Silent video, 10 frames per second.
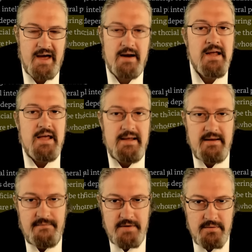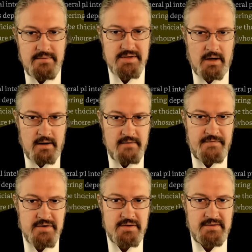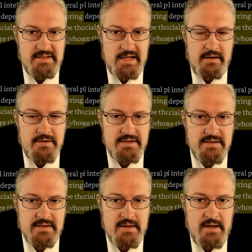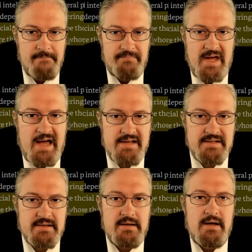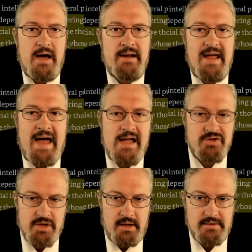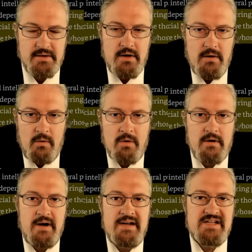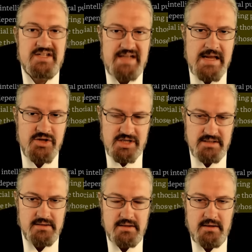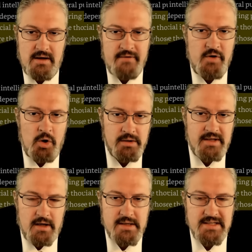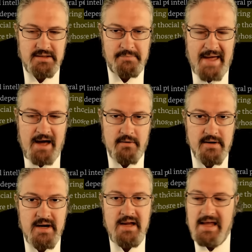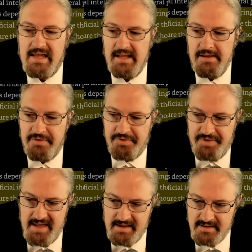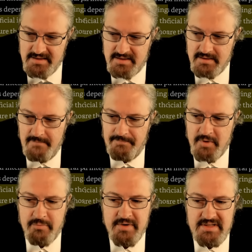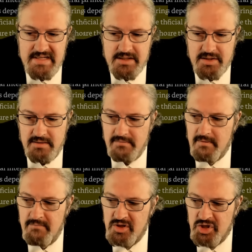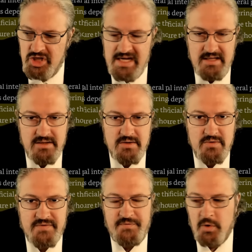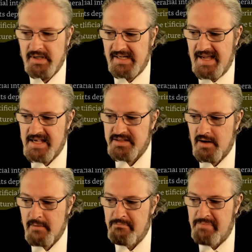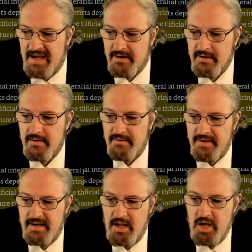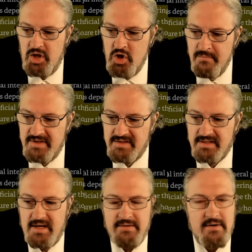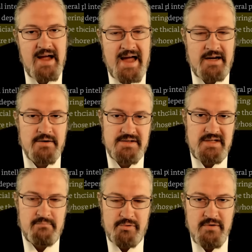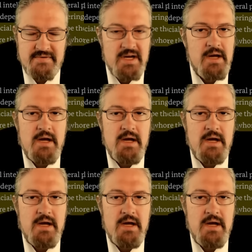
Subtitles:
that, he views artificial intelligence as an adjunct or an extension of oligarchical power, and he thinks they're prediction machines whose forecasts are better than humans, and their accuracy improves.